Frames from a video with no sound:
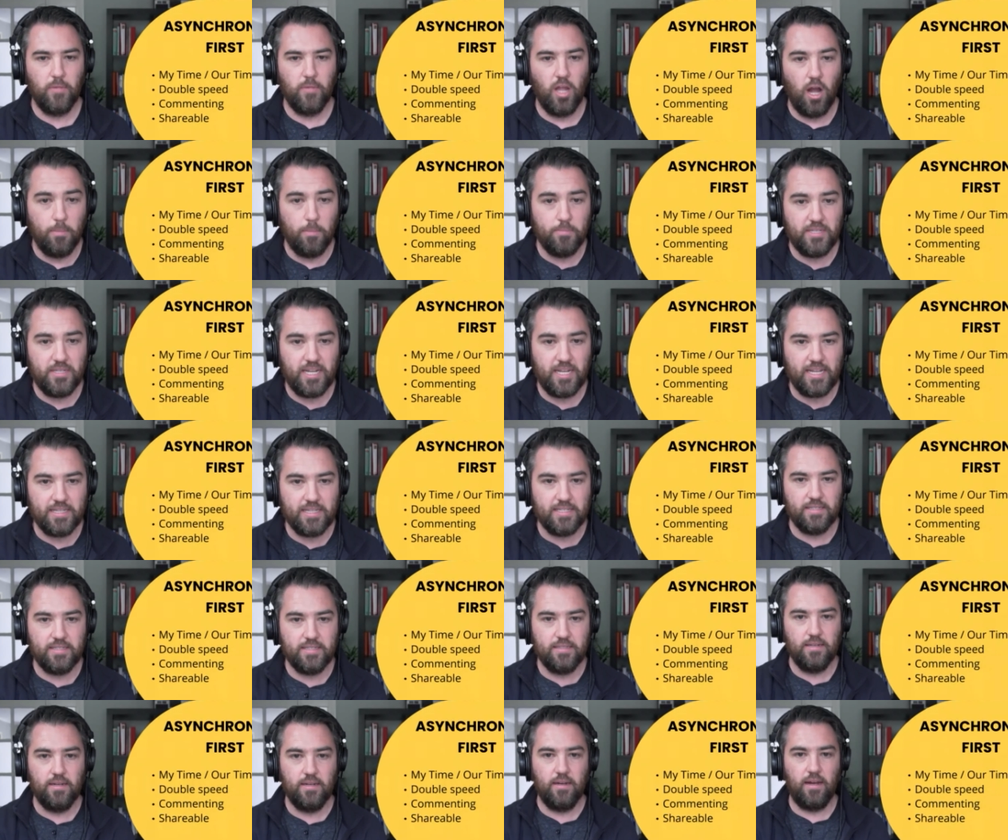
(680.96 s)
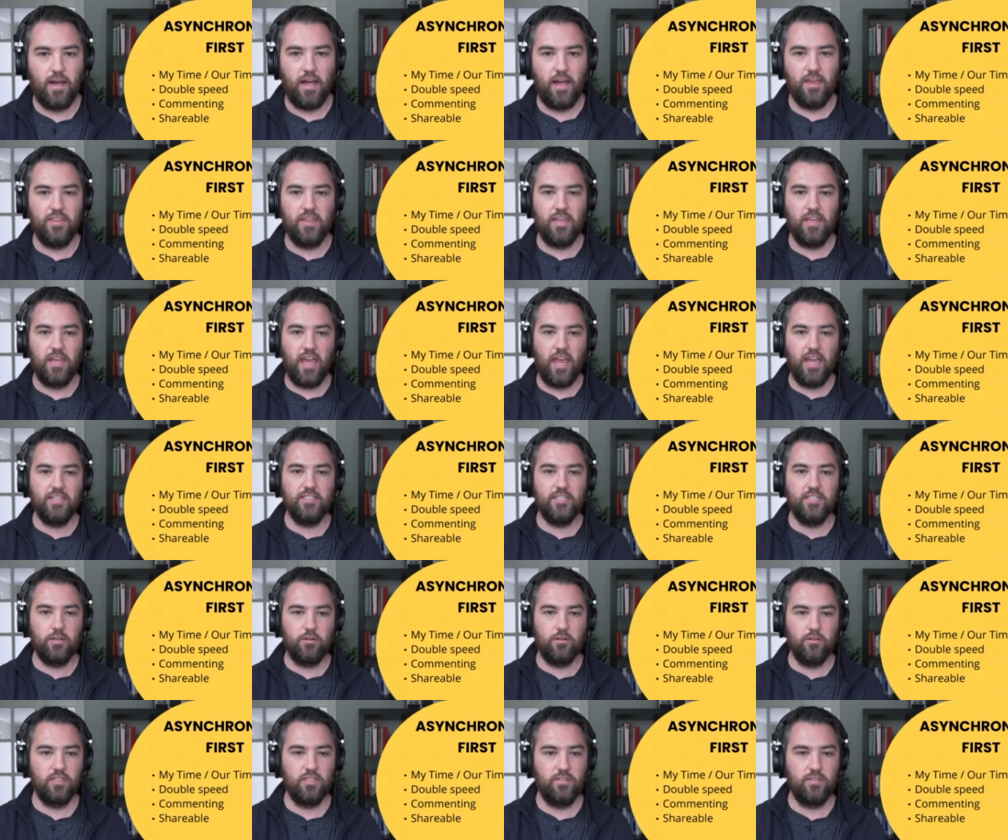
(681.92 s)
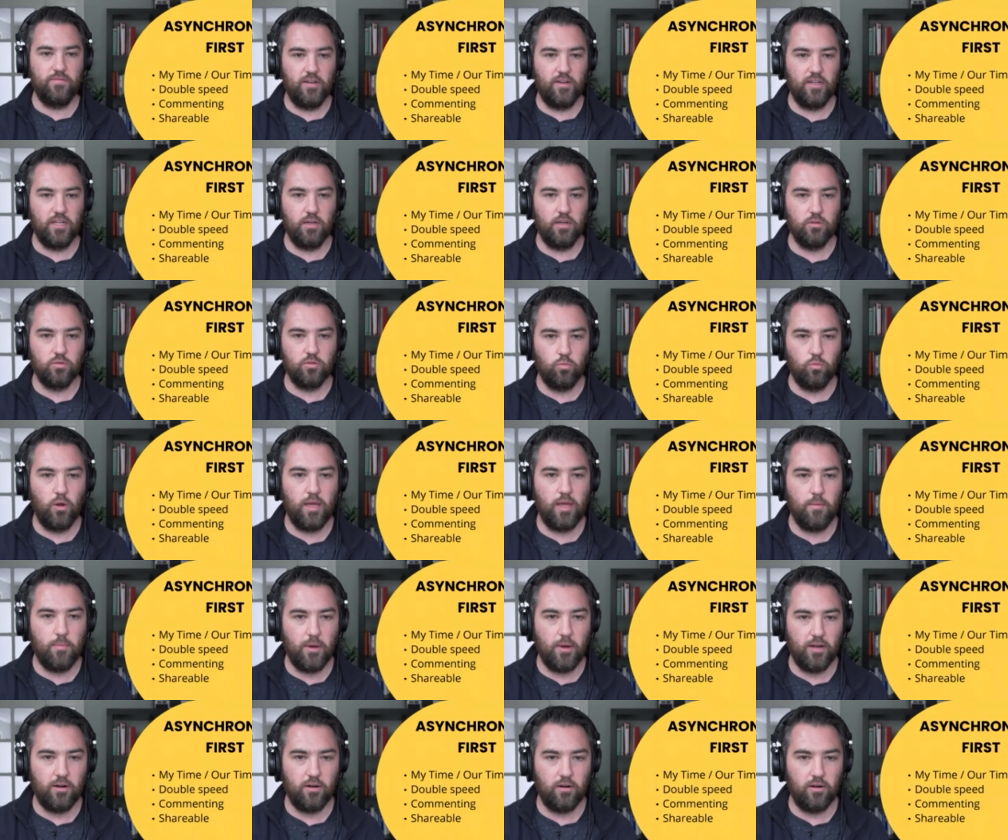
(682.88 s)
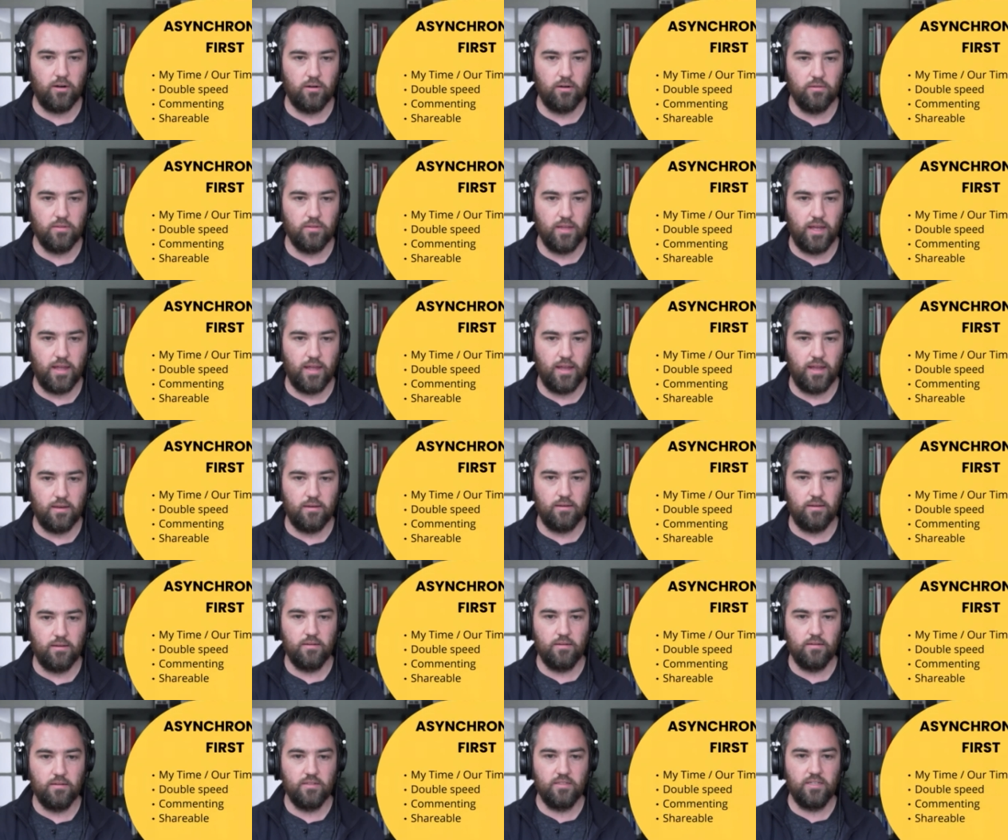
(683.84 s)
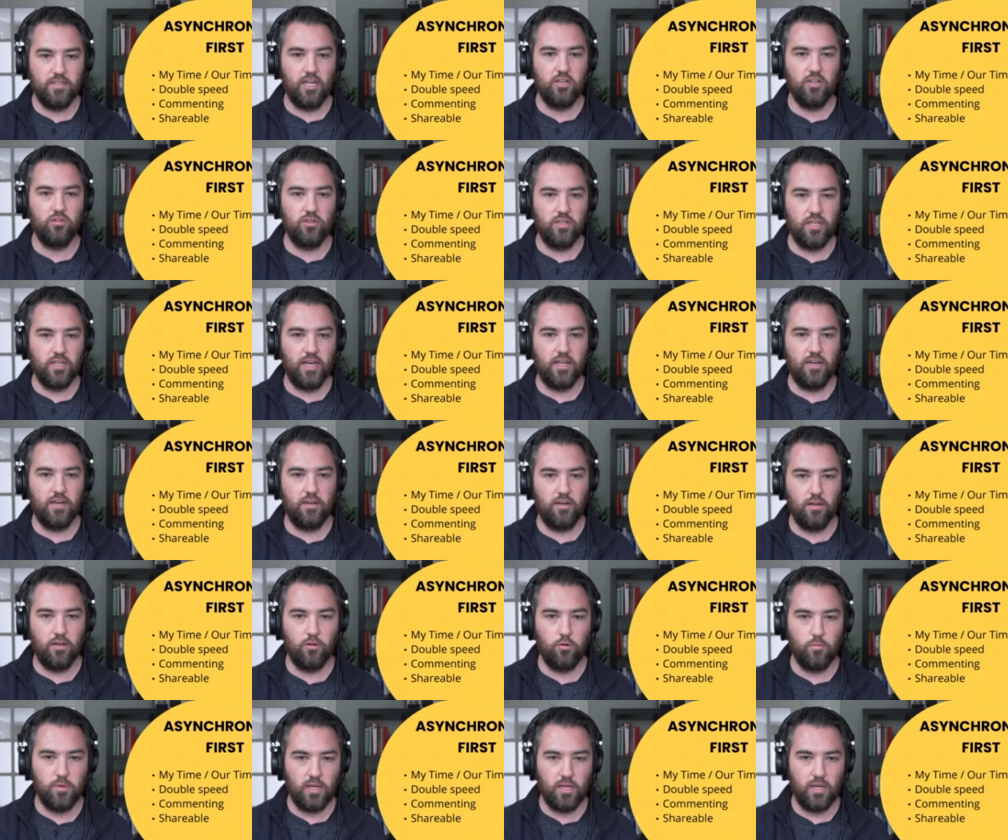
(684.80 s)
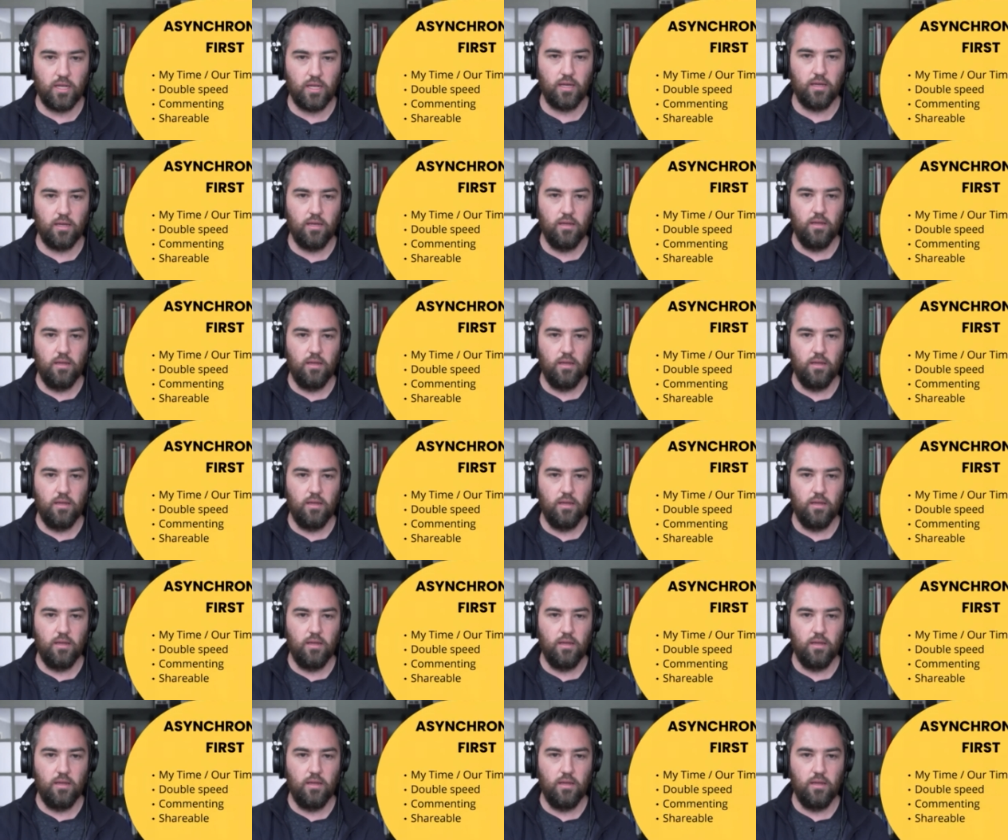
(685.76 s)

updates, I think asynchronous video is way better than scheduling yet another meeting.